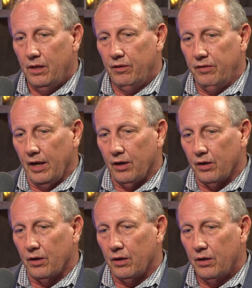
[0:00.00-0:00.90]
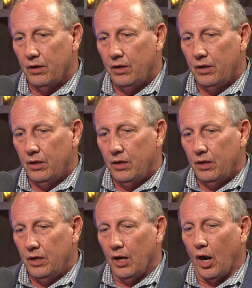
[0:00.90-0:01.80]
there
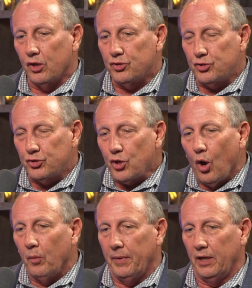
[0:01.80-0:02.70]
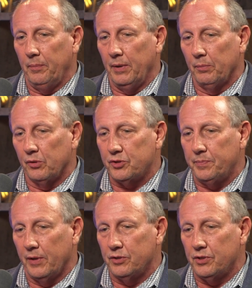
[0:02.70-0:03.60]
are so many people
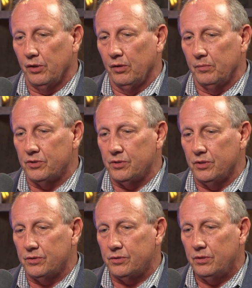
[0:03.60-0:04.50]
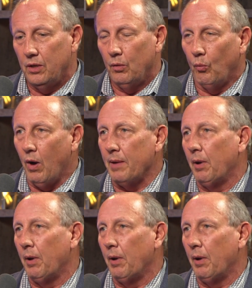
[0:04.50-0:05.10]
experiencing homelessness. Why